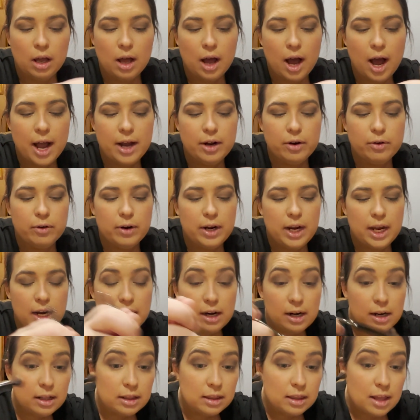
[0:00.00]
i
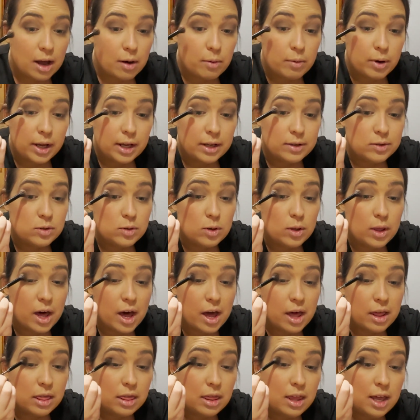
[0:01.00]
created it that way so that
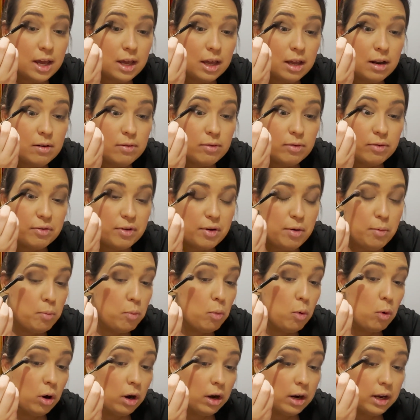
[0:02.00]
they can fit
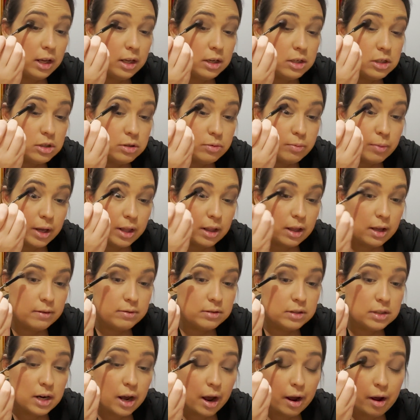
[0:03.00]
more into my
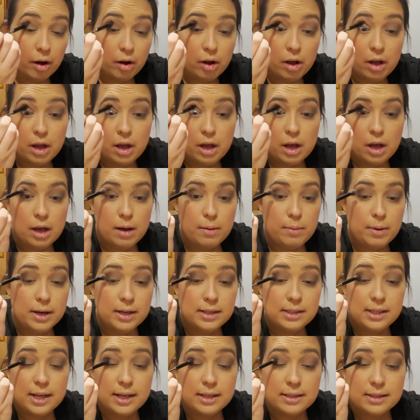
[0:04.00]
lifestyle
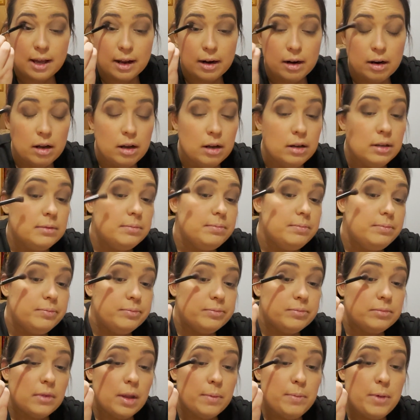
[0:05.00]
because, like I said,
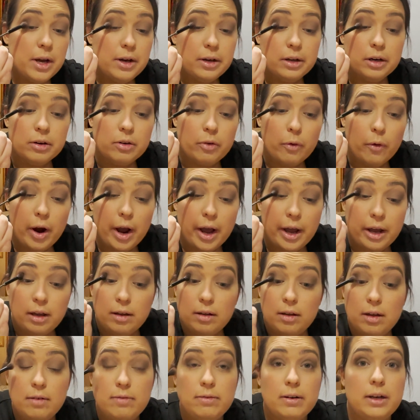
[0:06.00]
I'm not gonna cry
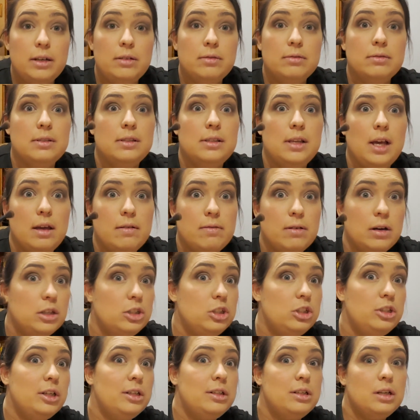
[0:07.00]
if I don't save a
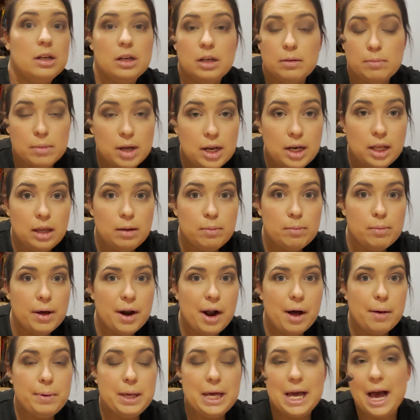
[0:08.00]
shit ton of money, but
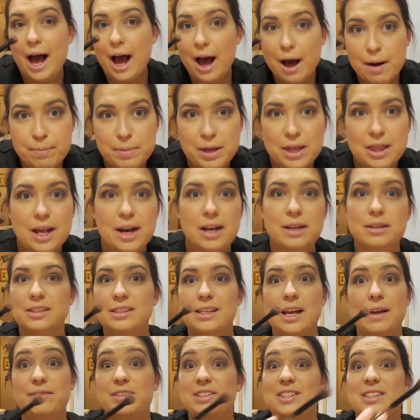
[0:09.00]
I'll be happy that I
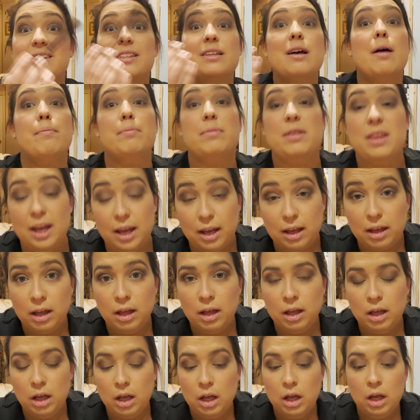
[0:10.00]
saved something.
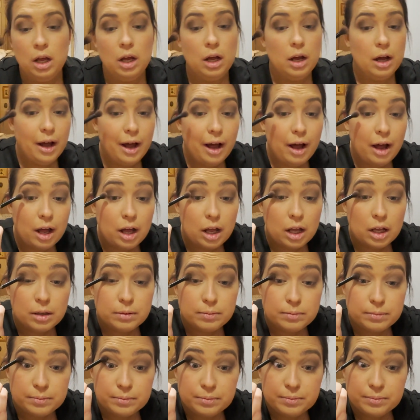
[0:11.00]

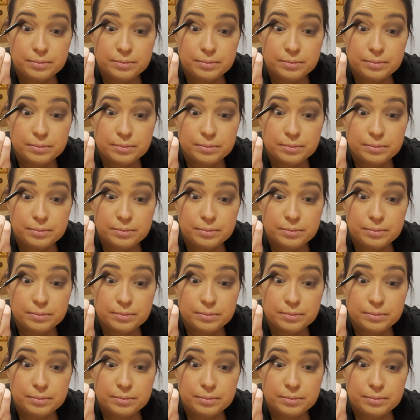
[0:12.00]
Um,